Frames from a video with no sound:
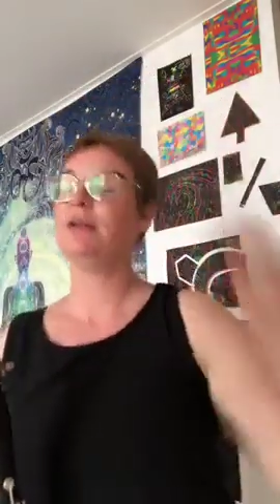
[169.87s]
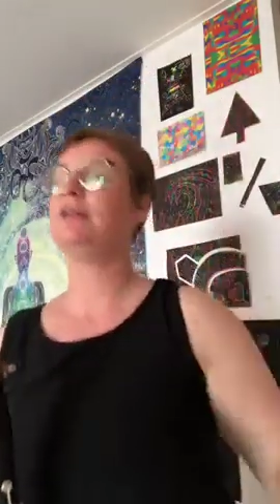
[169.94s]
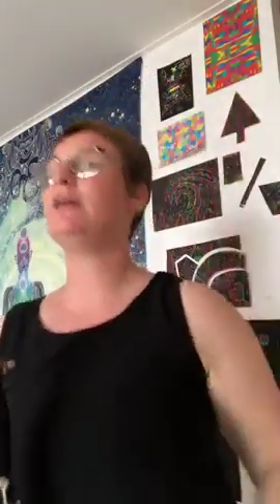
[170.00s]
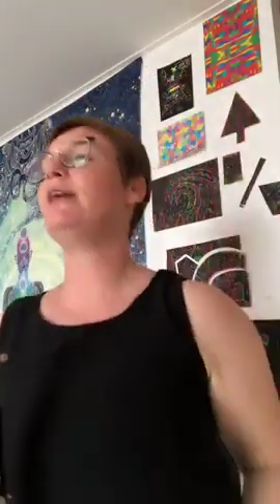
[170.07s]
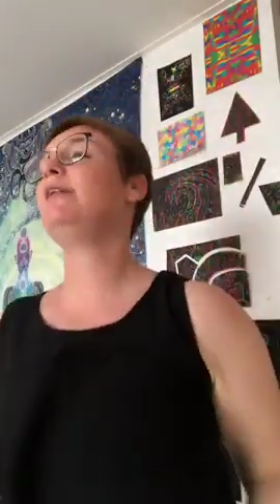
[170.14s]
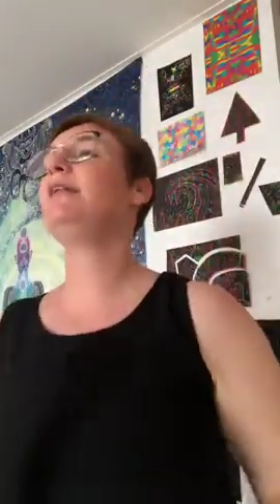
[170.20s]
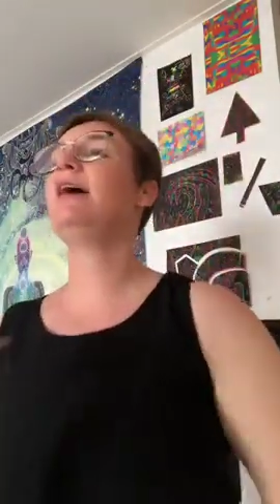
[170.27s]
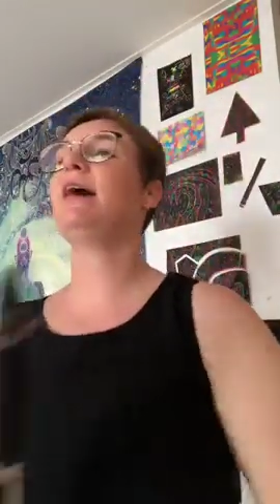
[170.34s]

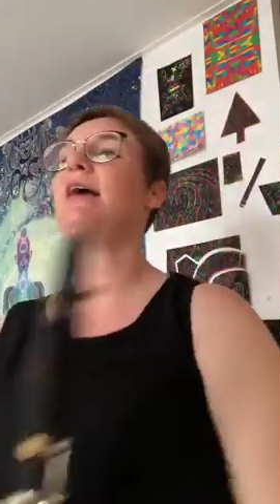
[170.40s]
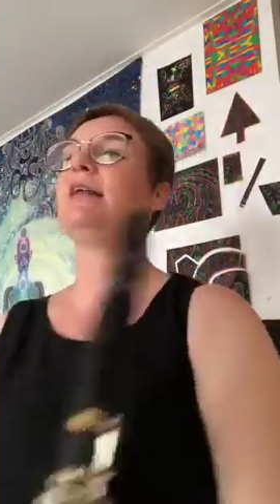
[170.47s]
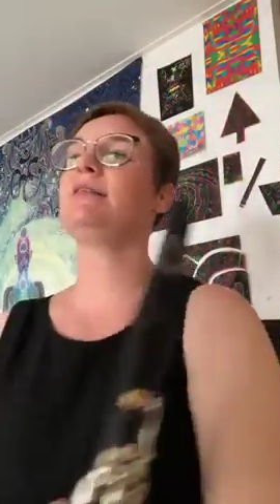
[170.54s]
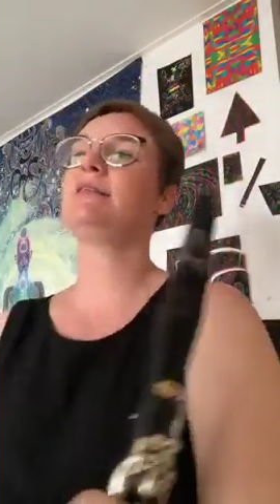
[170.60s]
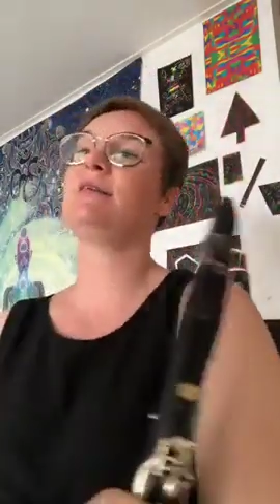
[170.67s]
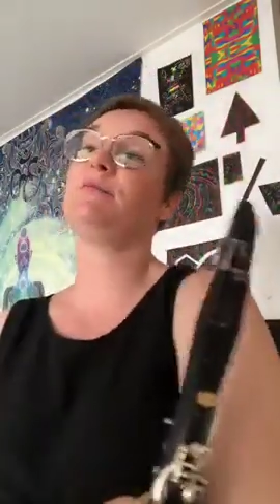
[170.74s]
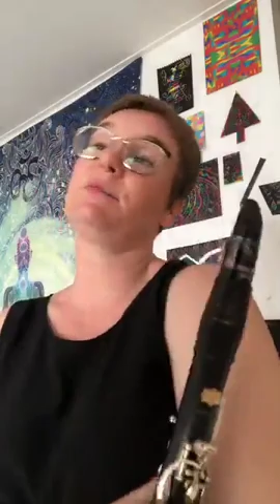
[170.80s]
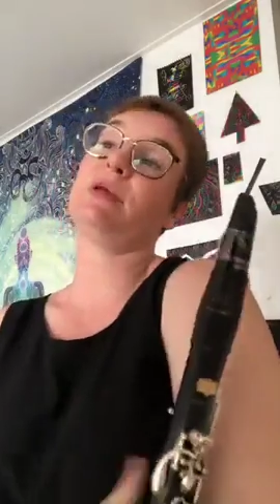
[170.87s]
Done. And
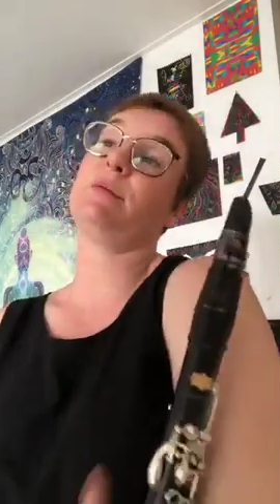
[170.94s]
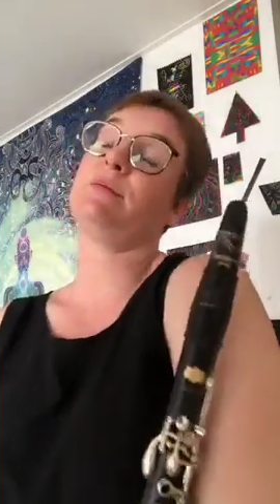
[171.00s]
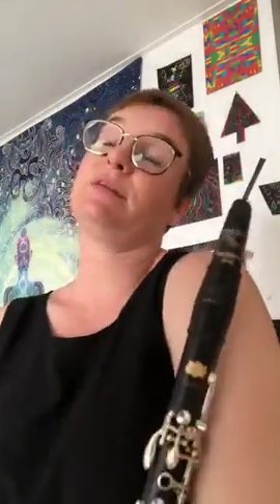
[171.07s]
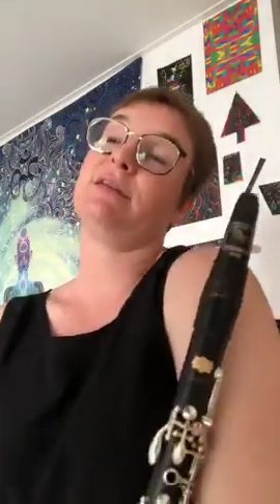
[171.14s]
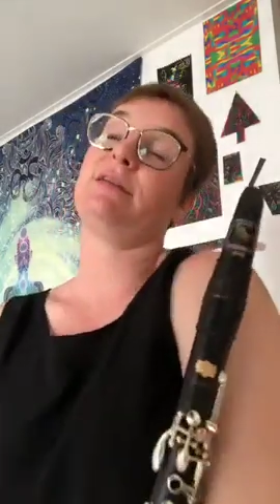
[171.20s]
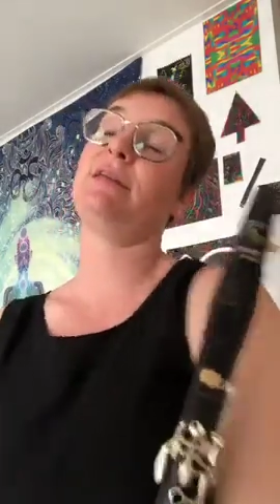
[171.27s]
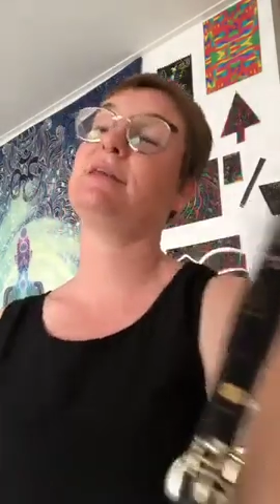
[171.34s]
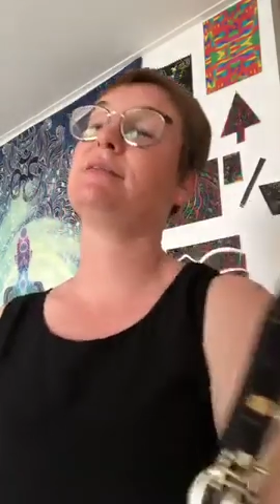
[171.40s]
sometimes
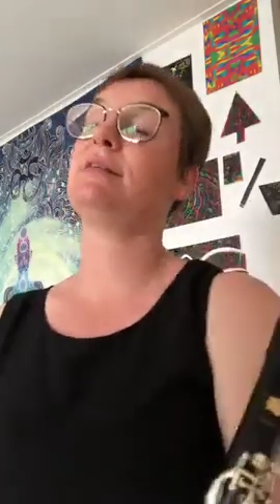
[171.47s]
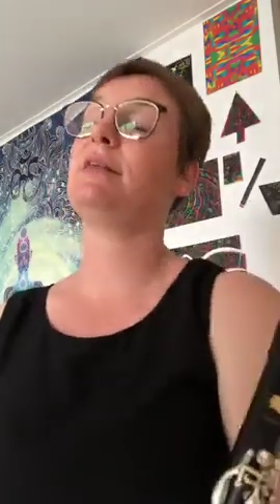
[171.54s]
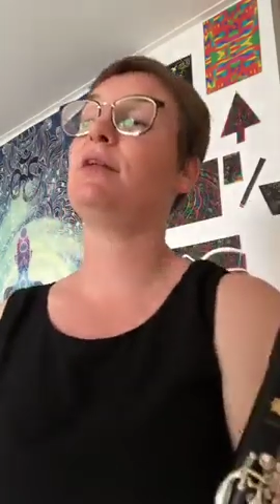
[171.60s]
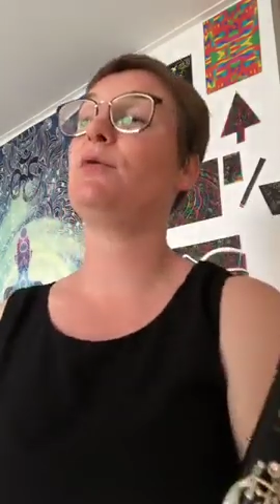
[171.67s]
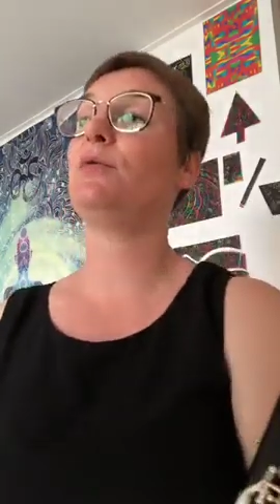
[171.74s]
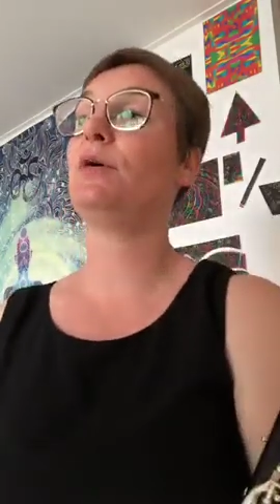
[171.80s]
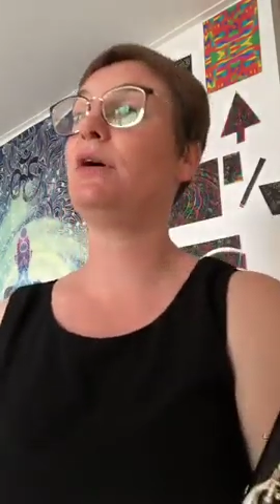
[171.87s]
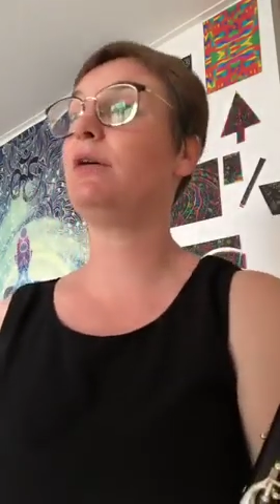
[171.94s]
it takes a
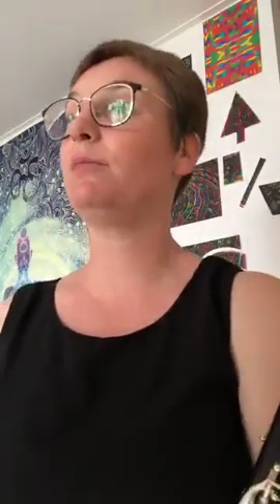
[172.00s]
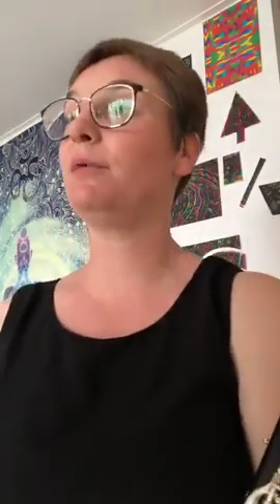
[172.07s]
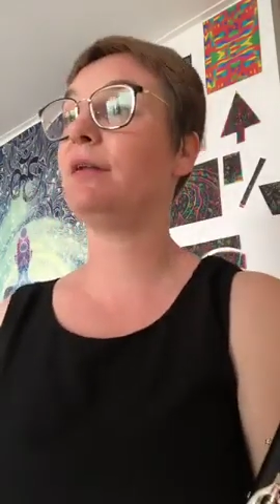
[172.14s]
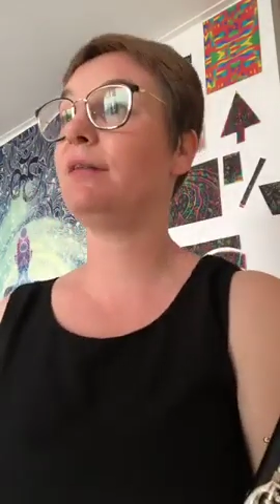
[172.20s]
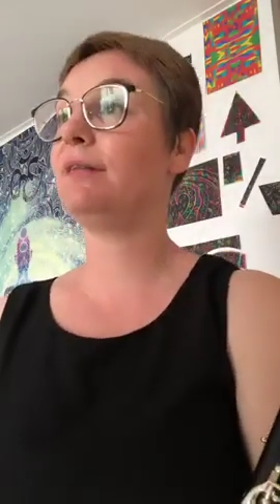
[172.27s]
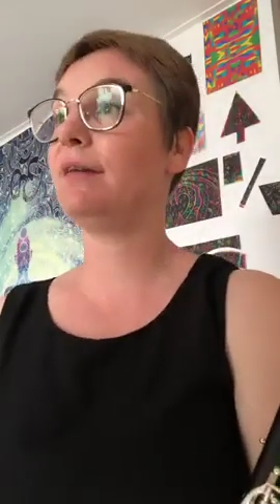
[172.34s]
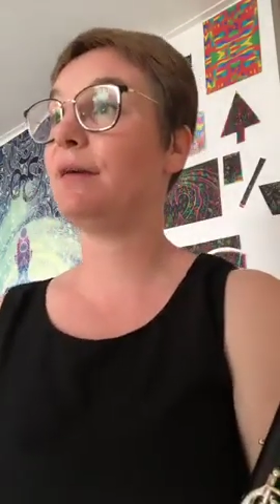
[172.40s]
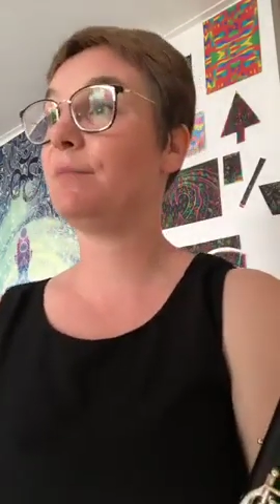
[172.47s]
little work,
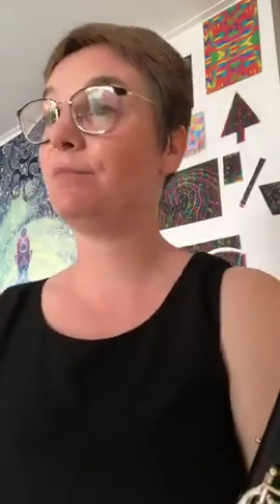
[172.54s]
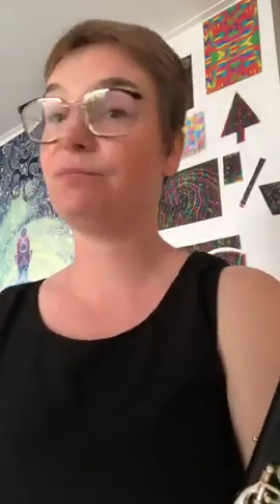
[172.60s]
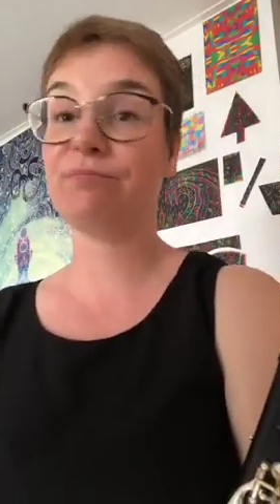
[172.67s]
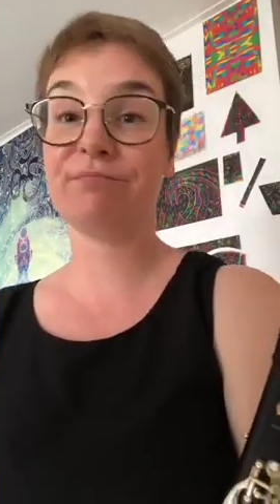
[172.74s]
but I